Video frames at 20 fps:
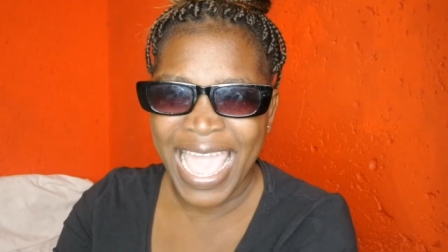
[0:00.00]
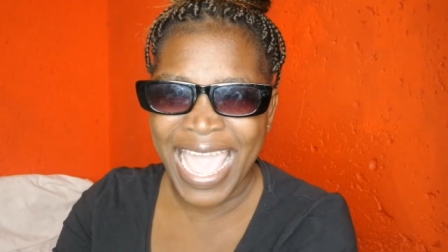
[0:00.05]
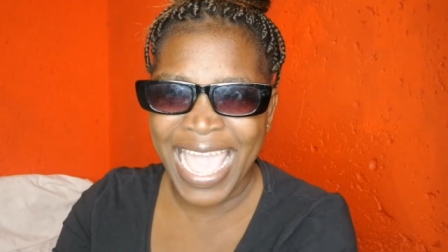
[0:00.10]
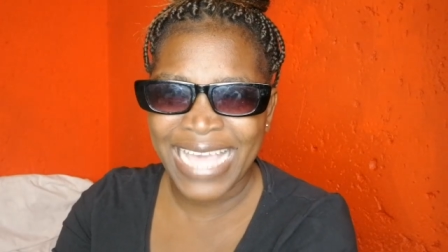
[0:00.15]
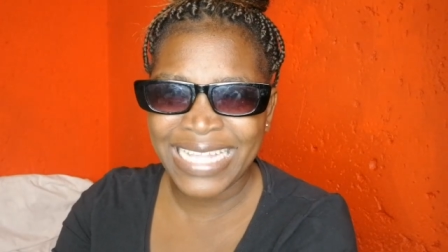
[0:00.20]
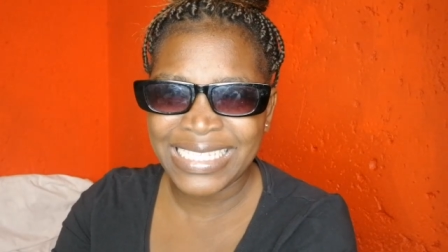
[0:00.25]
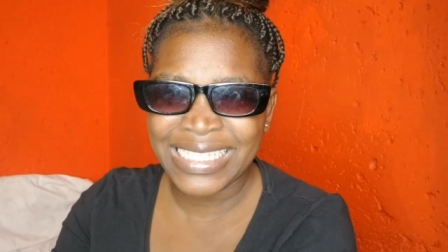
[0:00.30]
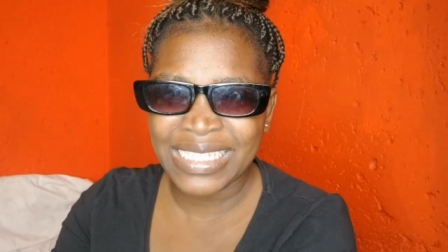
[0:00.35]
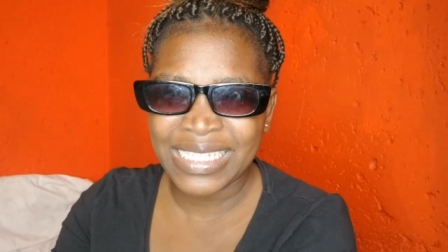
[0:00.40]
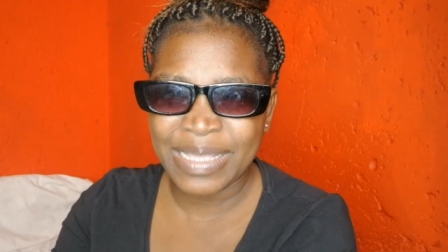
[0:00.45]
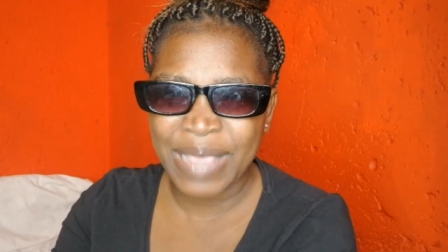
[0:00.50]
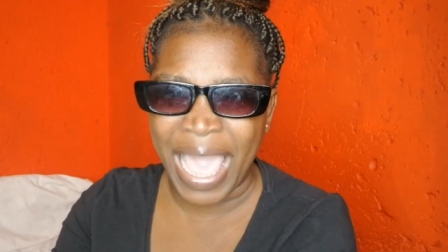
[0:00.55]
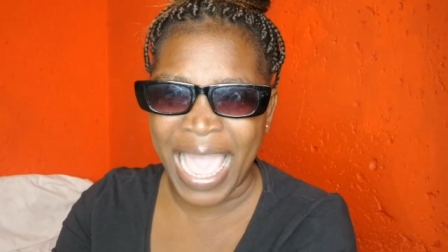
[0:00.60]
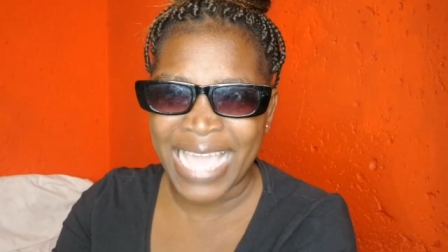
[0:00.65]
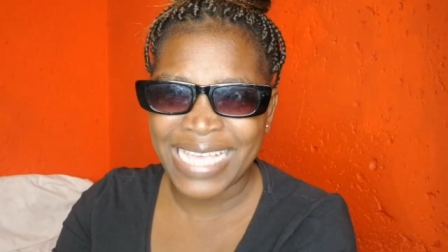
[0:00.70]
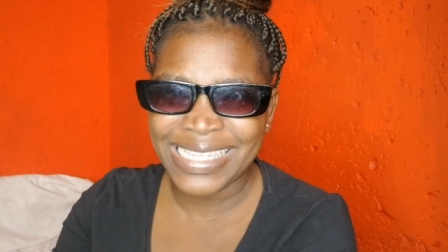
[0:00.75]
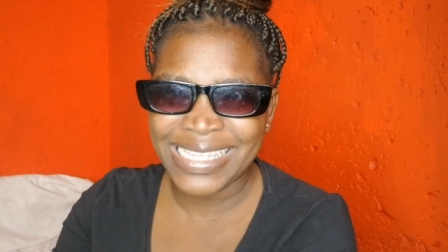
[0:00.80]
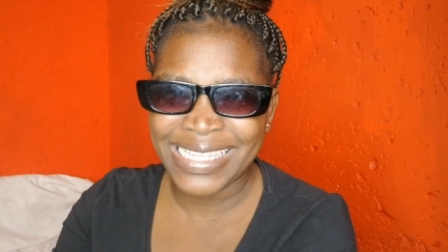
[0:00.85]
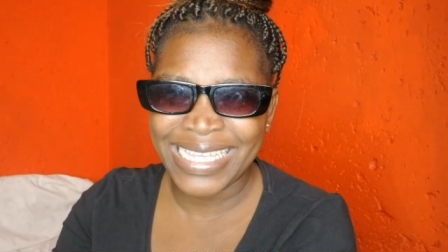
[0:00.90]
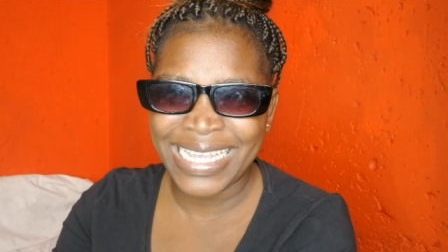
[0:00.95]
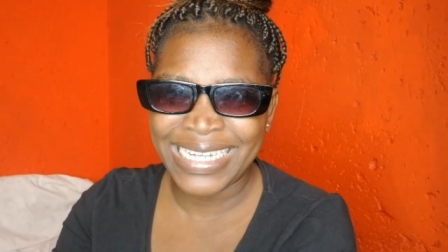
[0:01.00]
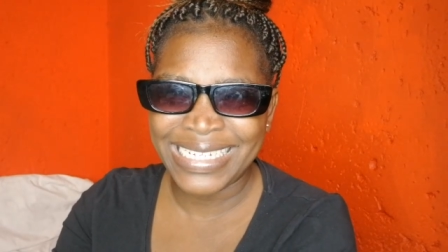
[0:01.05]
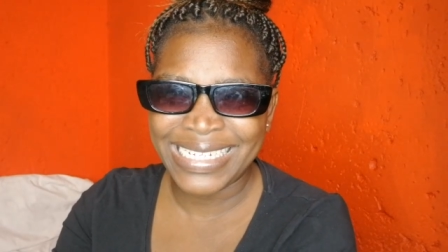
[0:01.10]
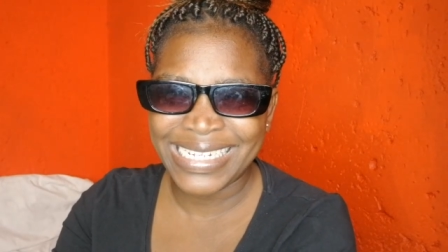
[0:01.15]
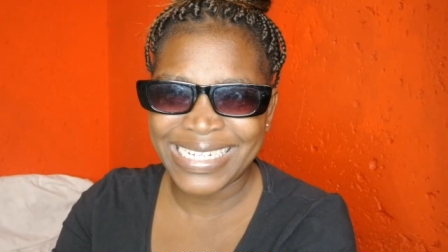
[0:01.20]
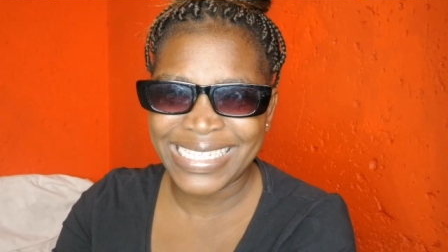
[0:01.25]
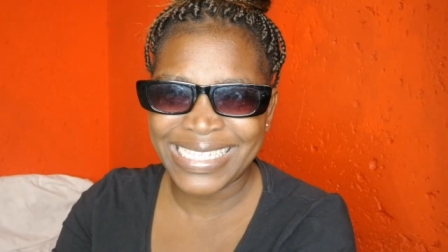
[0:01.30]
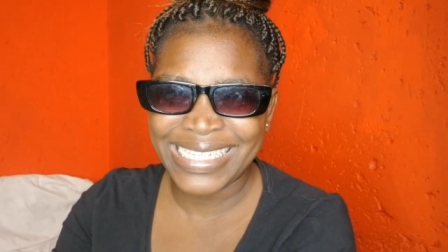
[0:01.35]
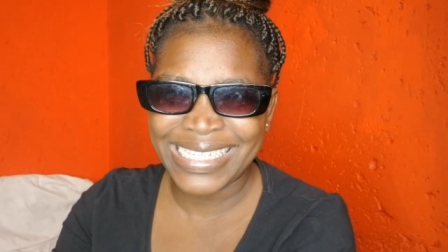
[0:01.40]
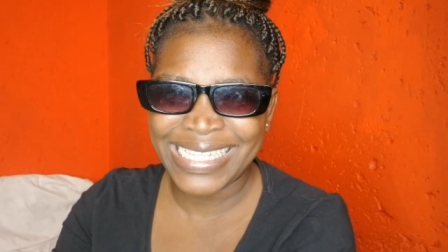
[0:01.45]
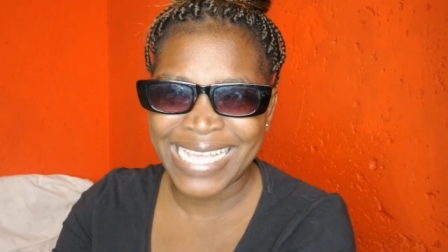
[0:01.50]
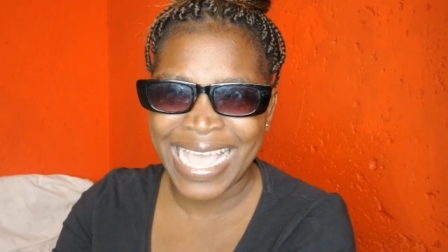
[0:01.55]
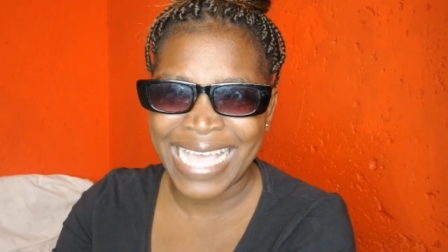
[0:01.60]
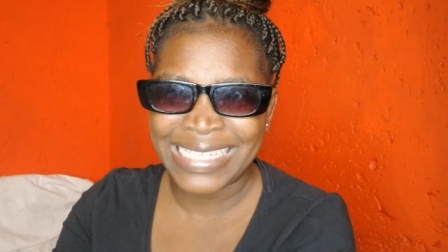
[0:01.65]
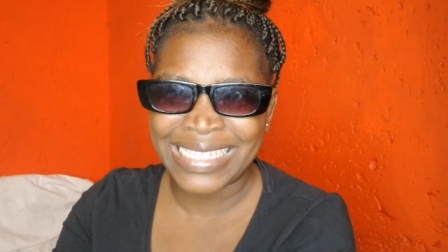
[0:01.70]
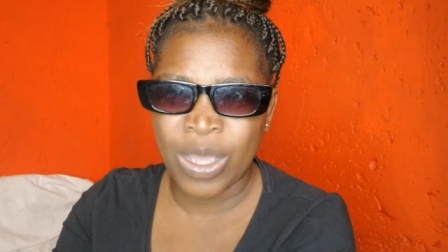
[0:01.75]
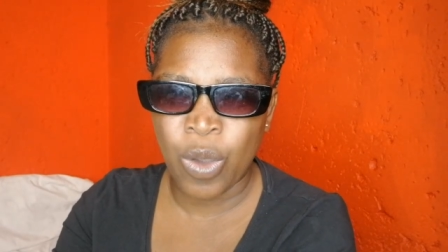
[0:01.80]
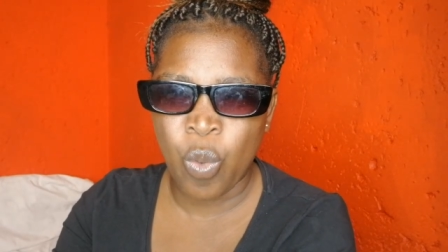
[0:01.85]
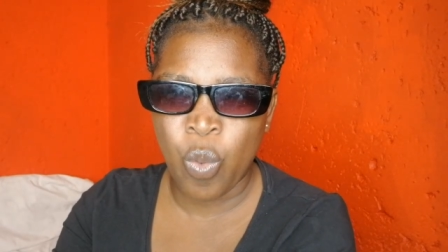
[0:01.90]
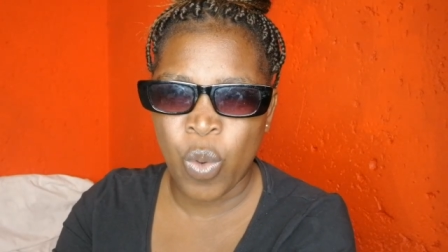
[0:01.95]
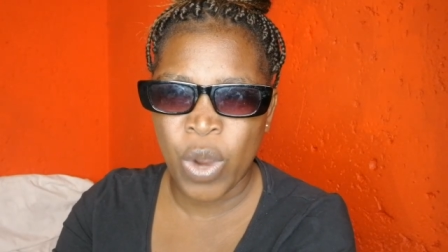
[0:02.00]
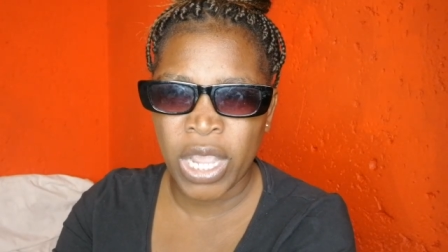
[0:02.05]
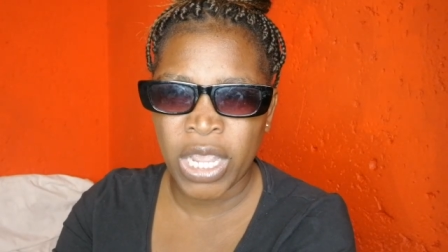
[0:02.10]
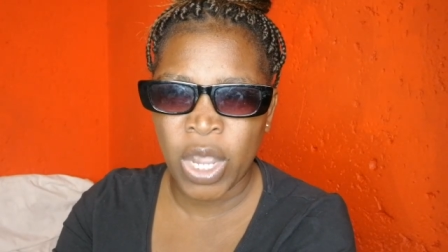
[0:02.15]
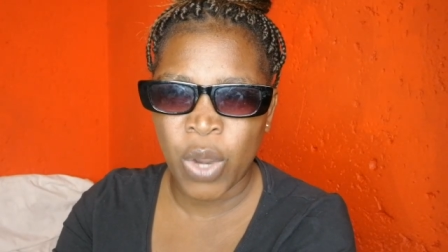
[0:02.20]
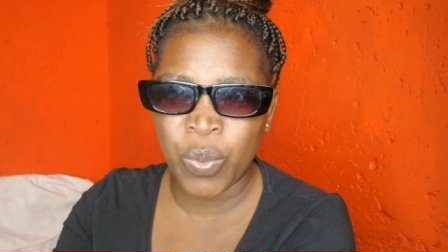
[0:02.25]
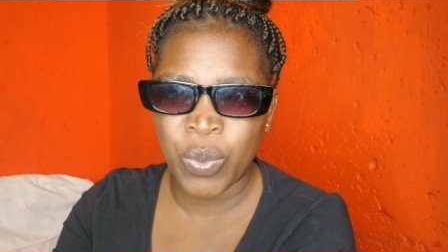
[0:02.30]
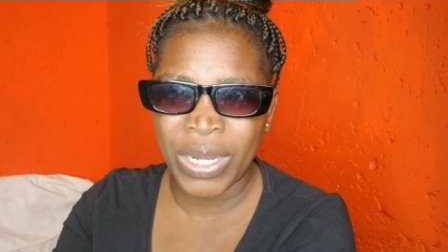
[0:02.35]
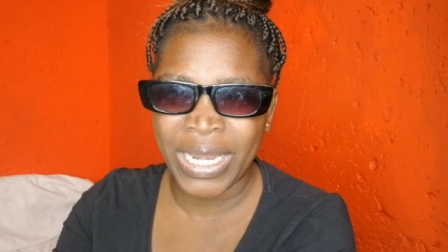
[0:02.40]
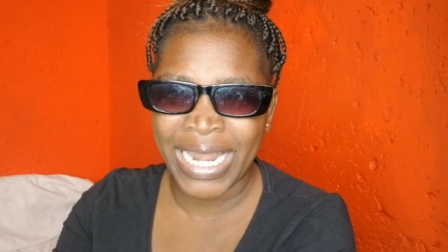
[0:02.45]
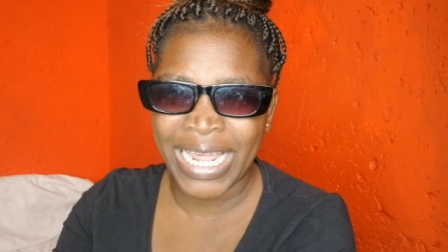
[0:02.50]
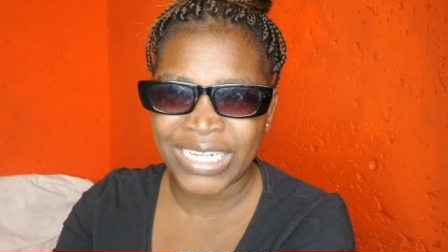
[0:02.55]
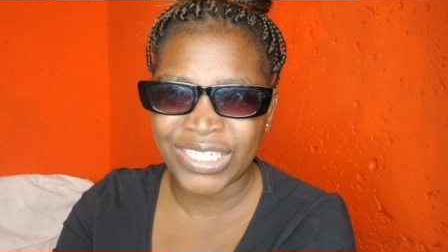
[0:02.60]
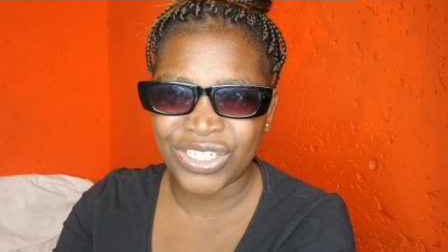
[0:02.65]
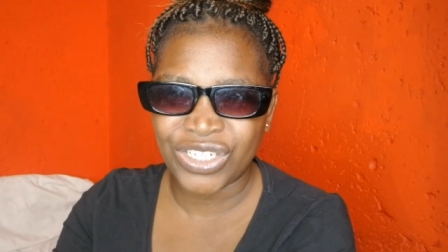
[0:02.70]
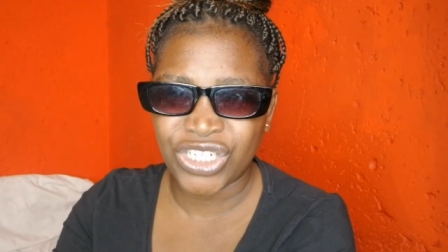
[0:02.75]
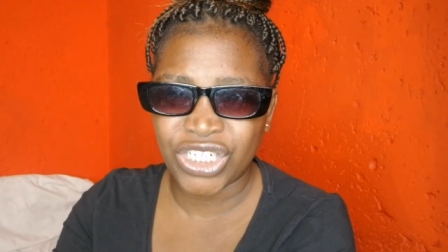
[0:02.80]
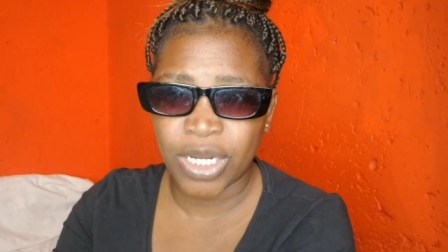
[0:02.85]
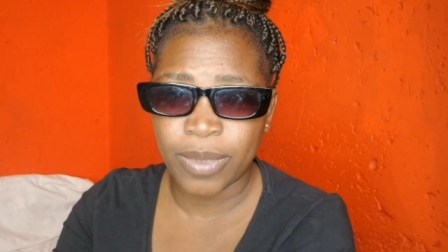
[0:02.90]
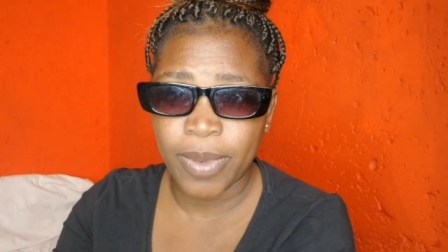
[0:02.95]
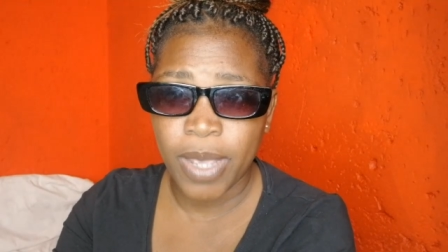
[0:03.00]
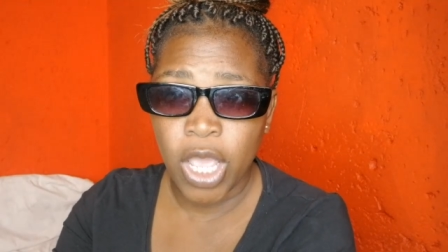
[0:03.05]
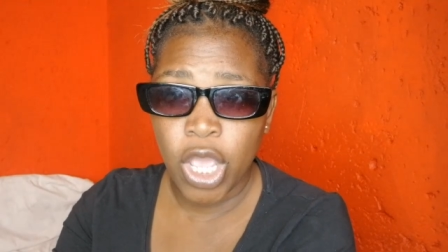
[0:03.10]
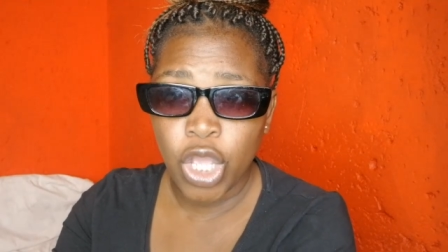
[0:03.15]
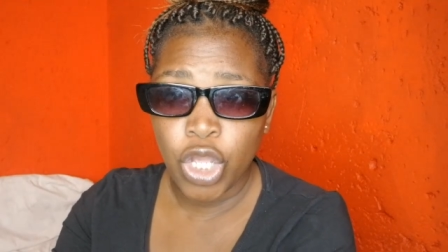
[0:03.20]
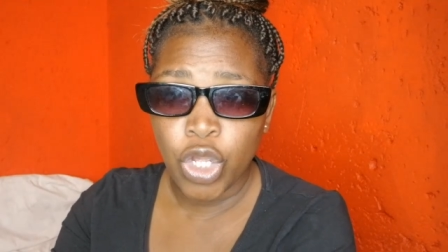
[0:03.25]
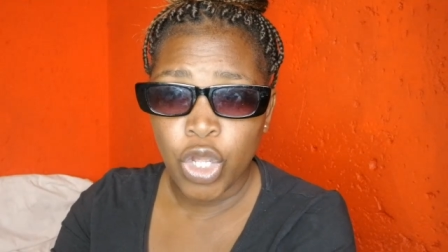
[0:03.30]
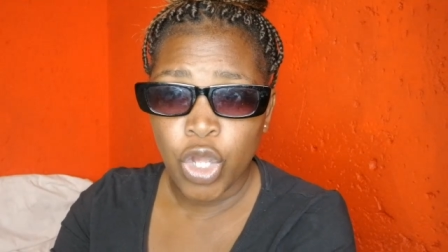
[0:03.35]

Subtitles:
Hence I say treat it as a work relationship,